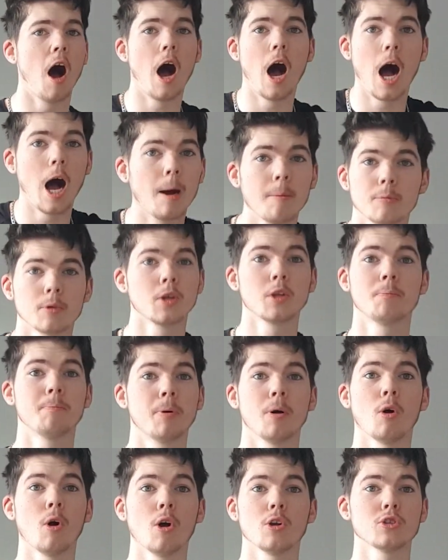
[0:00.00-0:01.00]
I'm going to
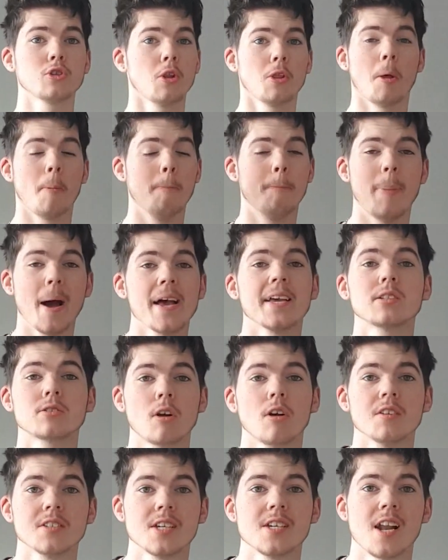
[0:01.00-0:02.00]
post the best
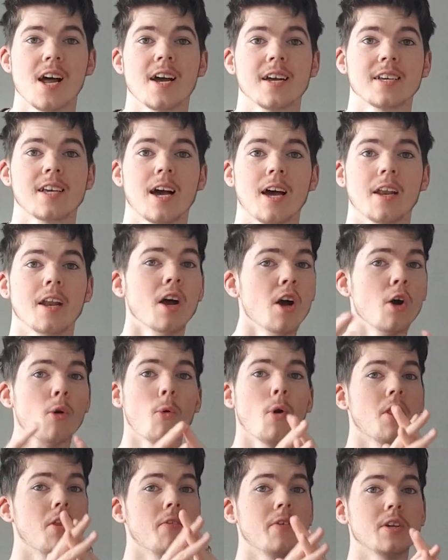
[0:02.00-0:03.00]
content I can,
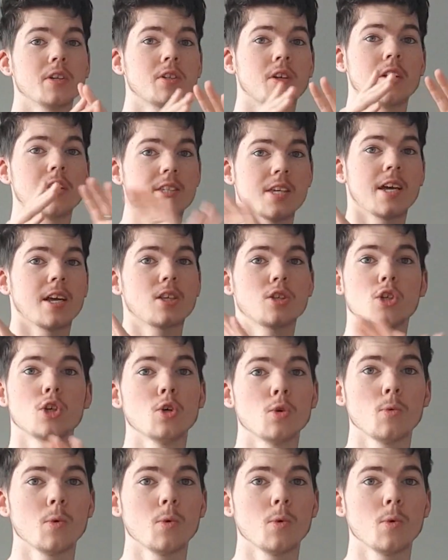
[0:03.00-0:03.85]
whether it's going to take 2